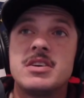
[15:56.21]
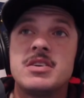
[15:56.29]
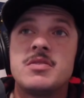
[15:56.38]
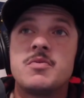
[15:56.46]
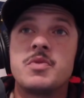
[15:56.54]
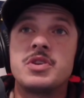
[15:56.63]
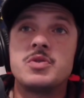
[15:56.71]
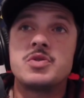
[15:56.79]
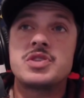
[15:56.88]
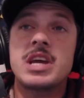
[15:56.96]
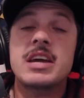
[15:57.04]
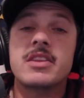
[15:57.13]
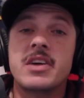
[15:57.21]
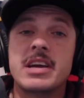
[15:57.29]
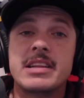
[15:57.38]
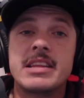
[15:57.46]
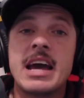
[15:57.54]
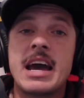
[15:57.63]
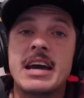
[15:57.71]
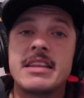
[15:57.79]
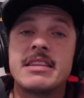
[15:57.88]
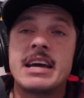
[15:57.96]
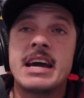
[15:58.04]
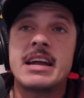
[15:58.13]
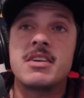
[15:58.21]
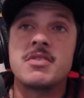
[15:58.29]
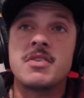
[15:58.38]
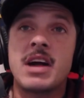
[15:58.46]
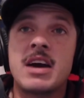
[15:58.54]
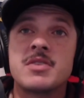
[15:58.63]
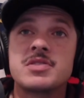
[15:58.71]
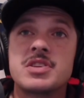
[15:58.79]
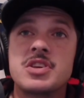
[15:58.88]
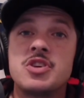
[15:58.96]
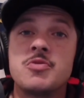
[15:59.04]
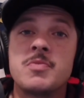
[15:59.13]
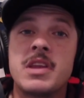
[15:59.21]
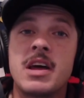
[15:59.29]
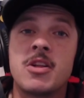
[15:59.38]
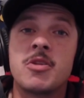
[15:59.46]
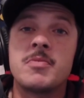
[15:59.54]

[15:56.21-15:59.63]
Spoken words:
when you say it like that, that allows the human element